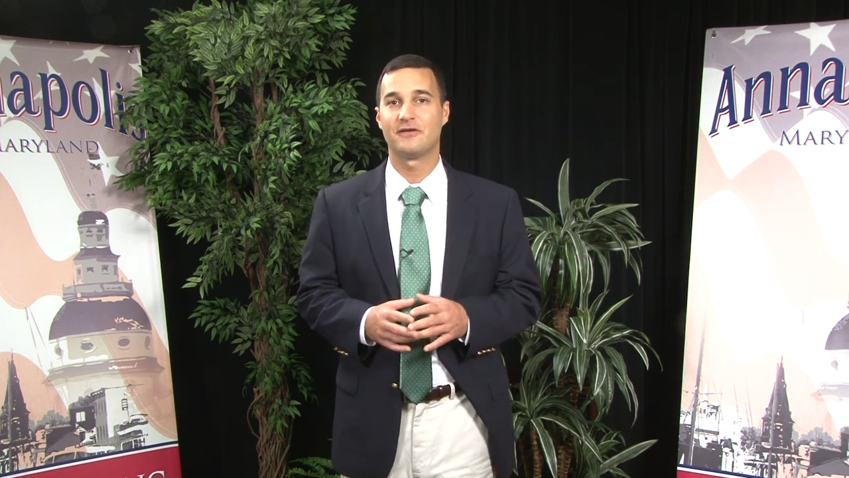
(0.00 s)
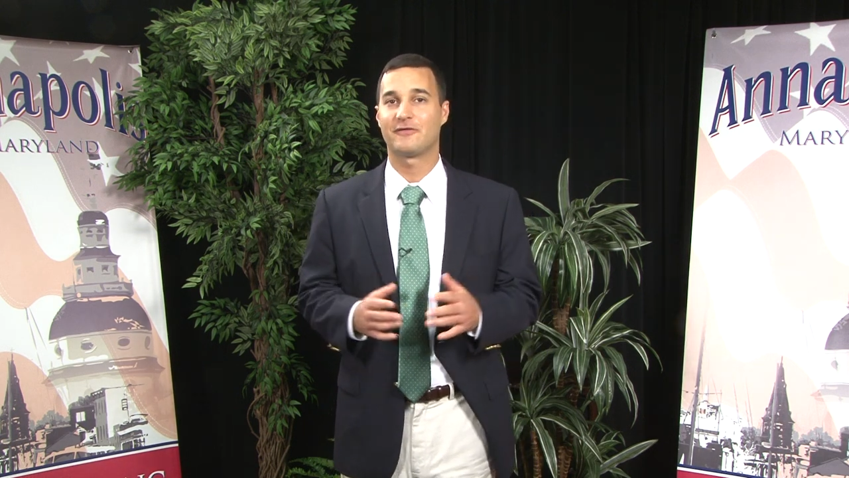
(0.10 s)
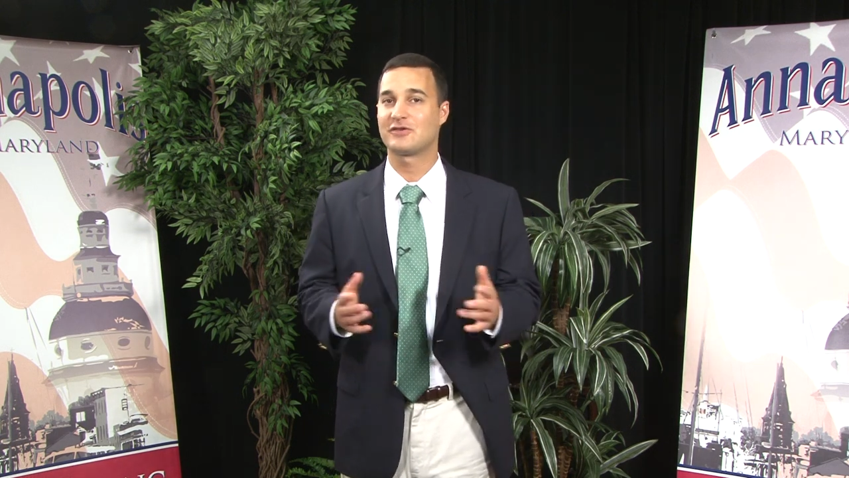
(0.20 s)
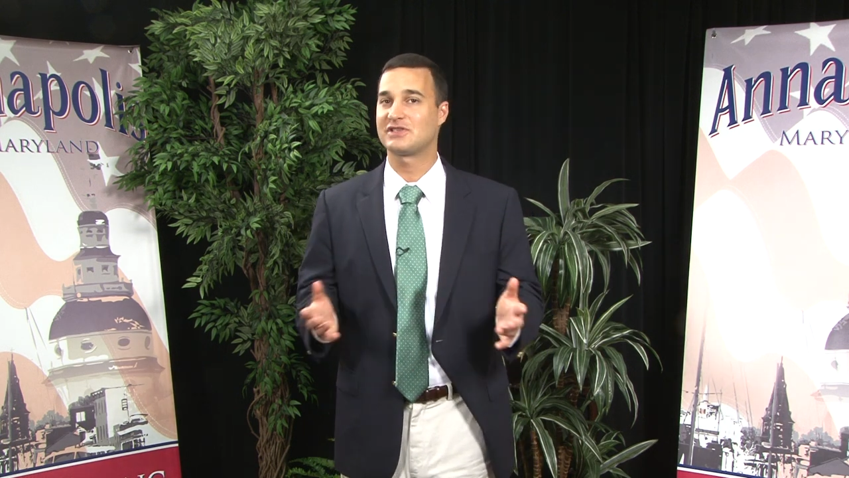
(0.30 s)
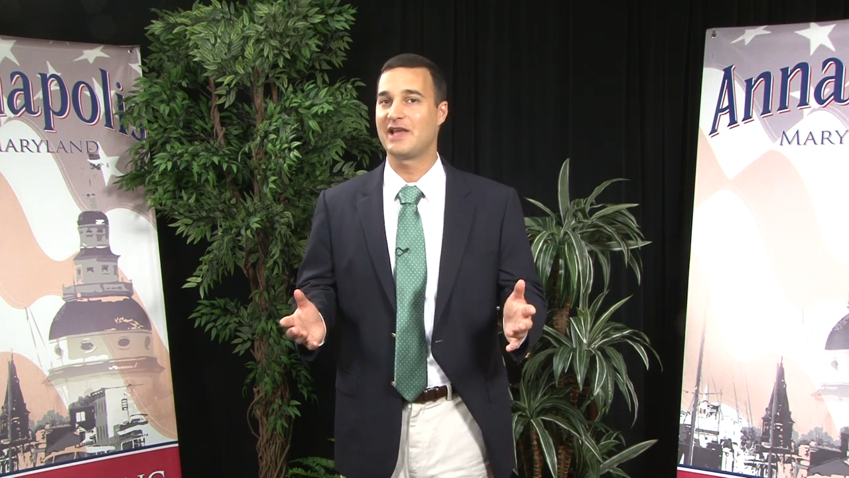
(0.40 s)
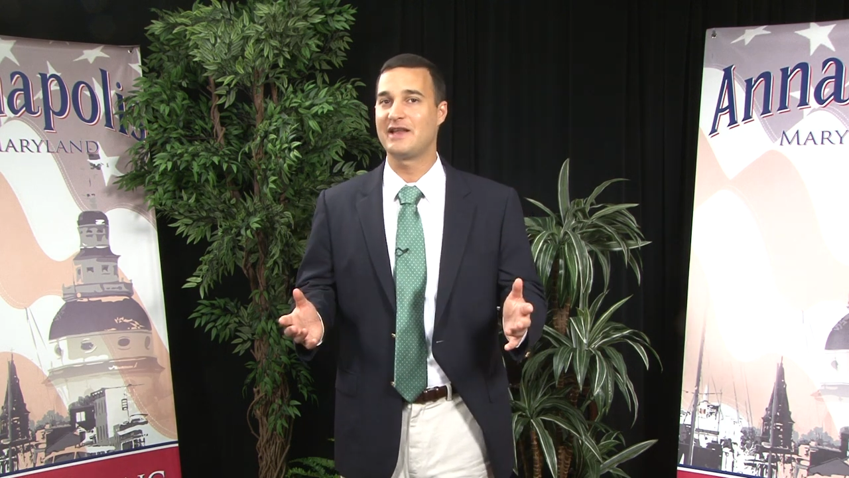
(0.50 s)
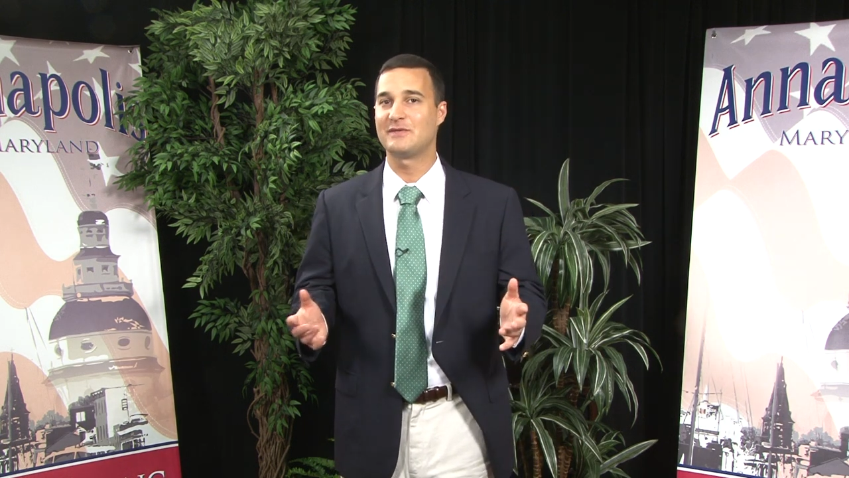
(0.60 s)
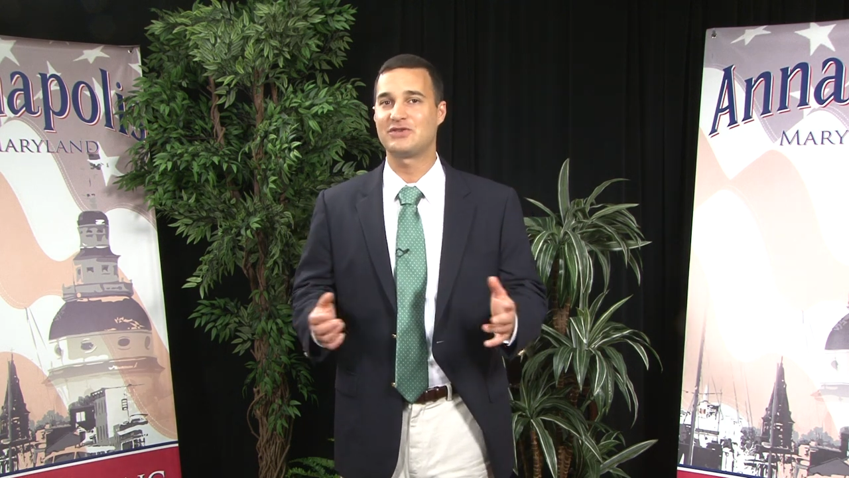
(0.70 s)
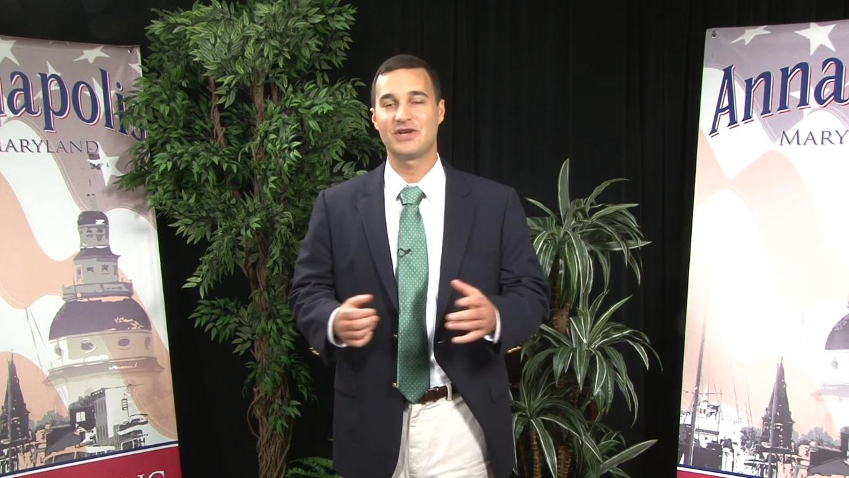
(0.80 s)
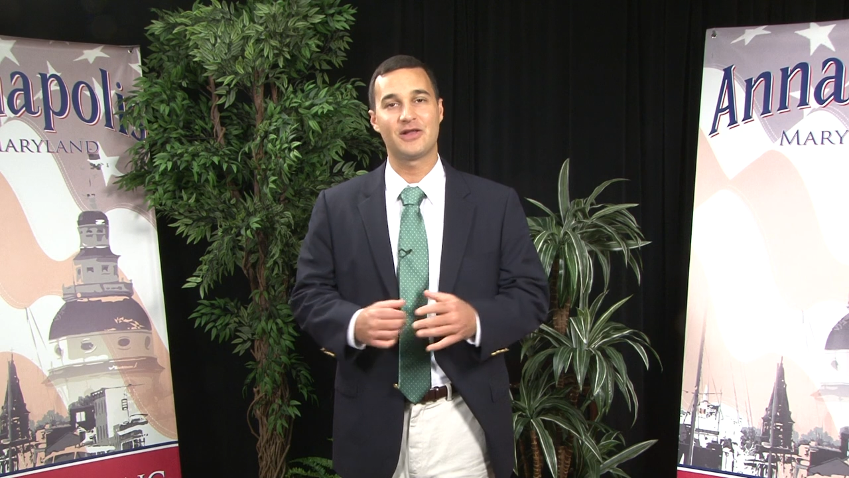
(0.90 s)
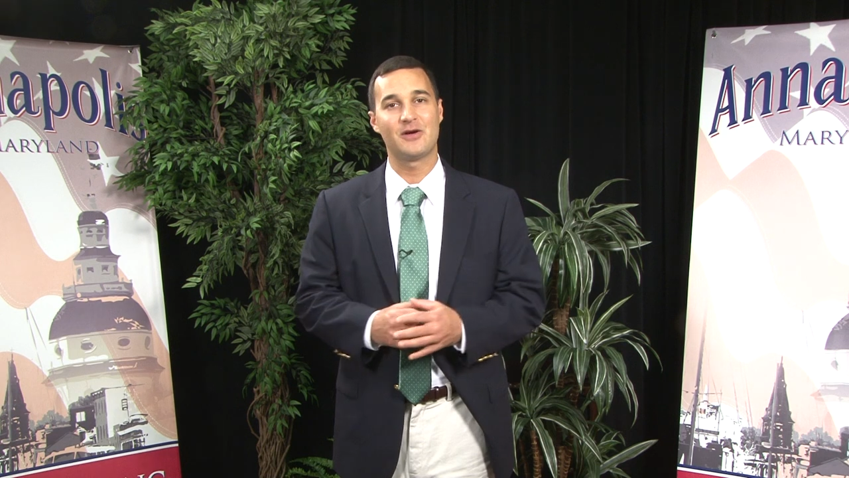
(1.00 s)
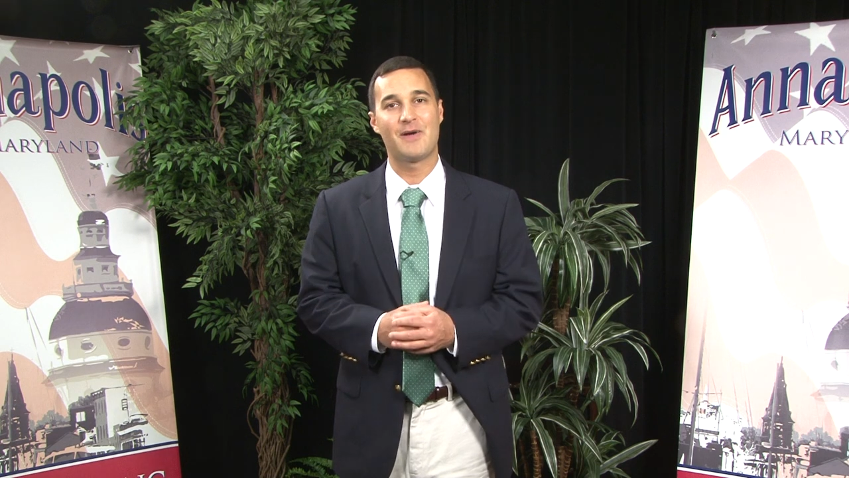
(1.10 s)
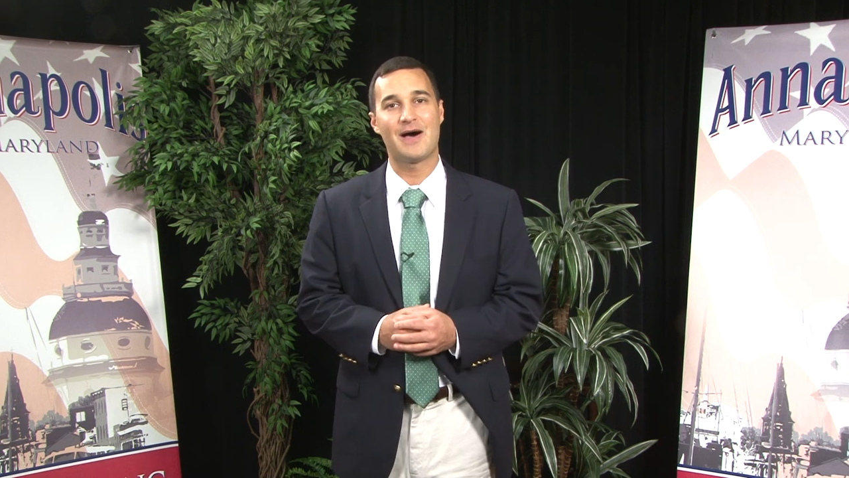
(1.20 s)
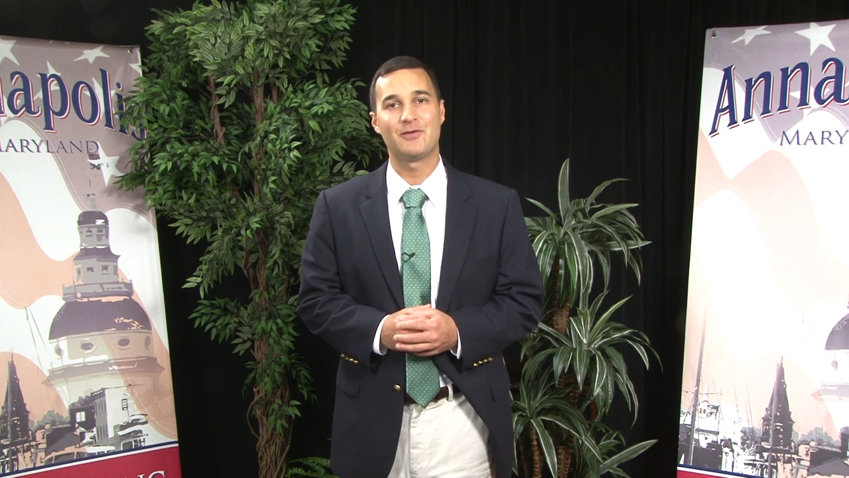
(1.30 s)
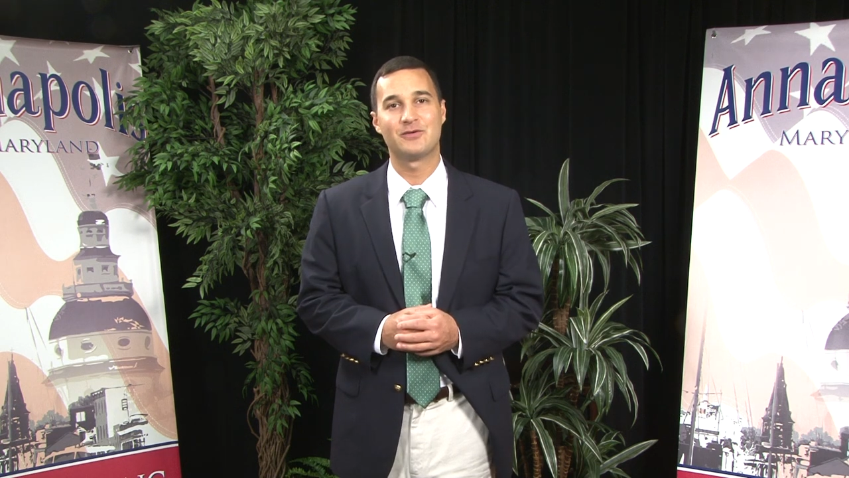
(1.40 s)
First Lady Michelle
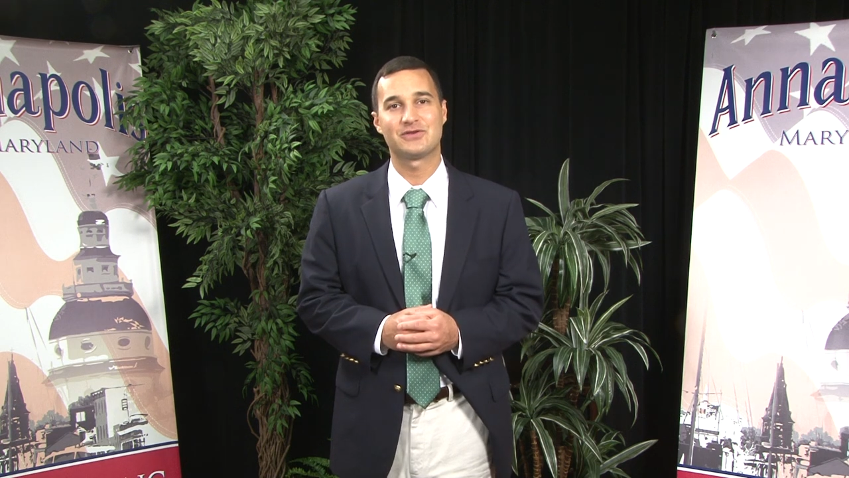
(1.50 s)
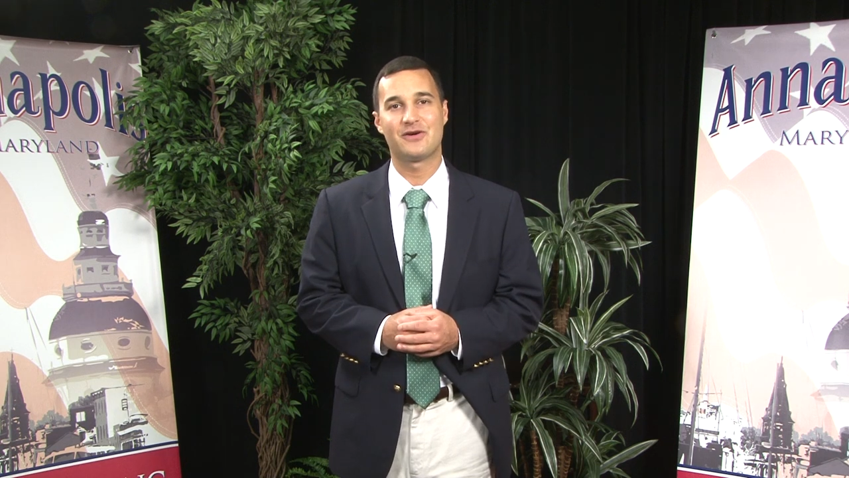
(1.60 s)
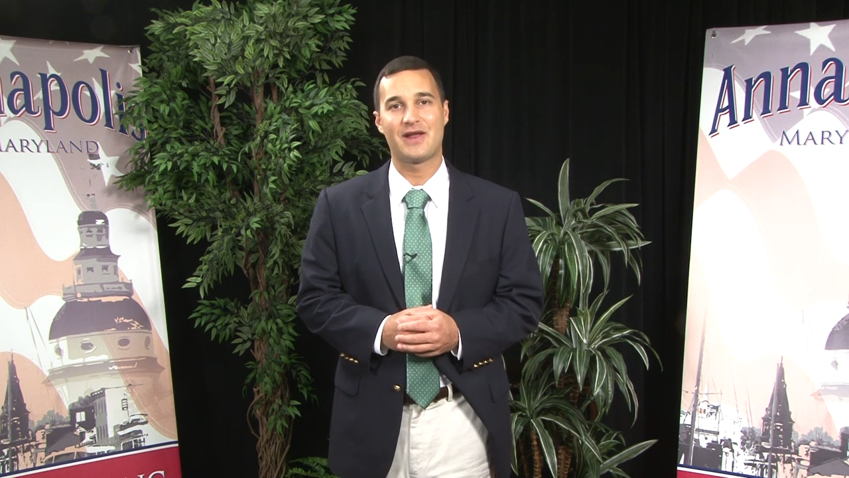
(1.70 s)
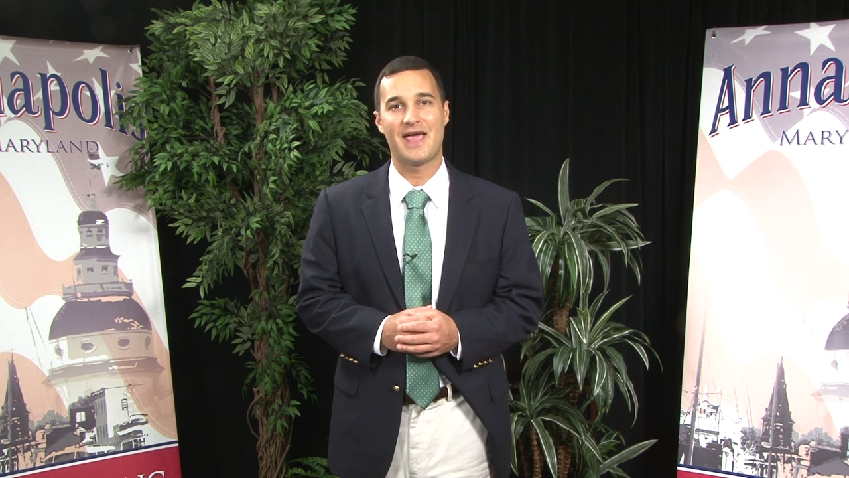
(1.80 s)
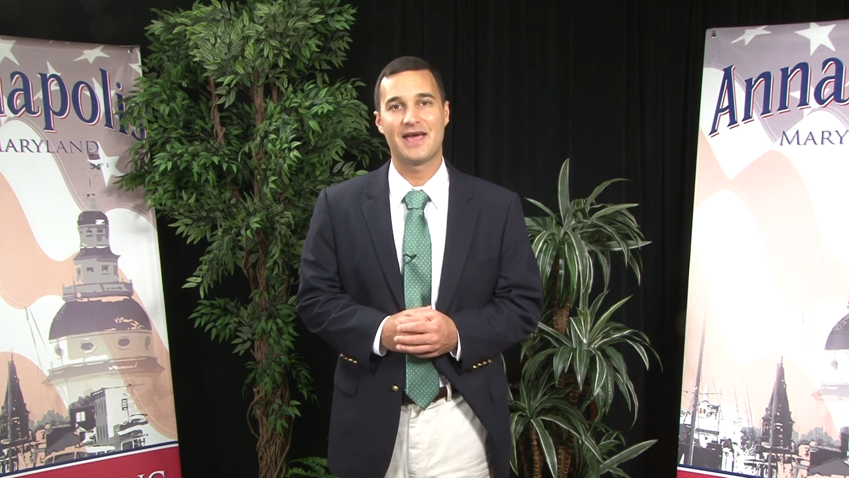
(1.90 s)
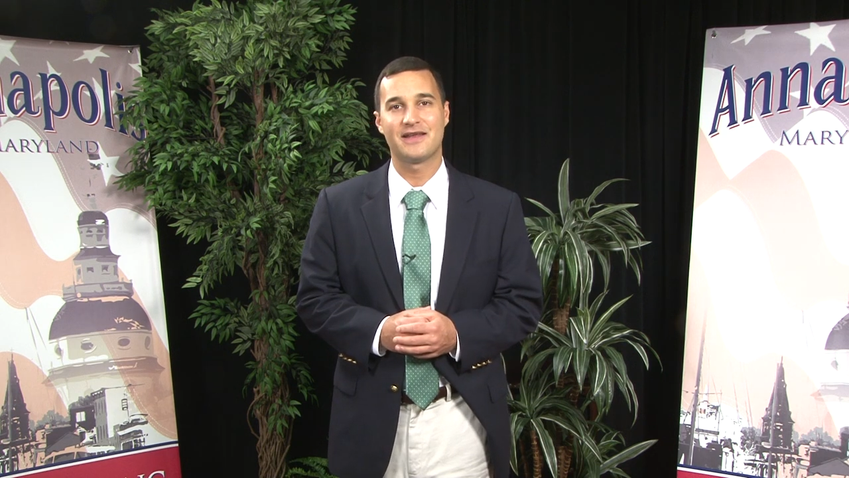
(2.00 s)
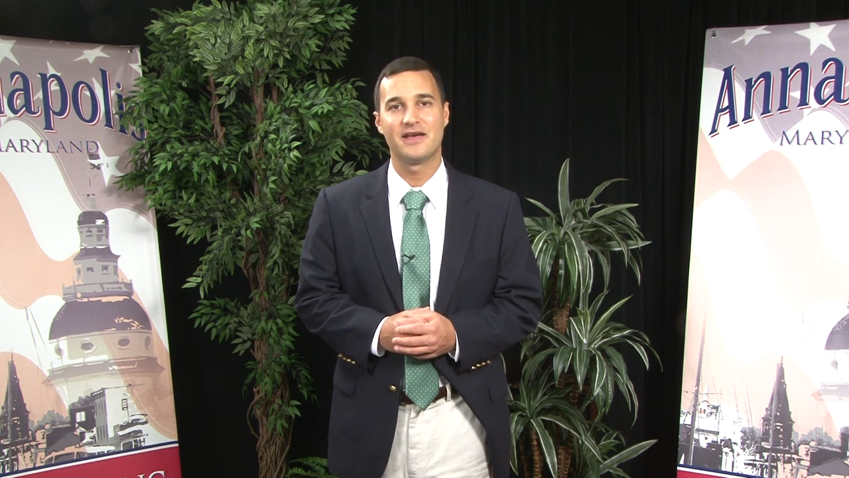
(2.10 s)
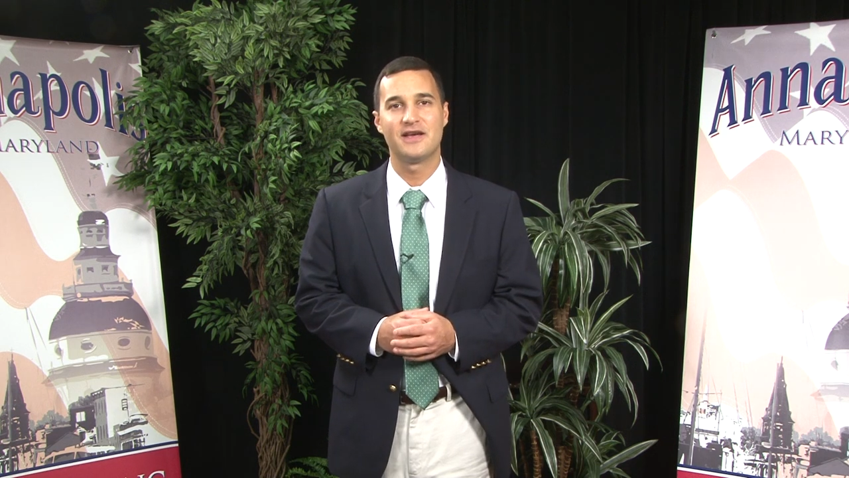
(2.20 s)
Obama was on hand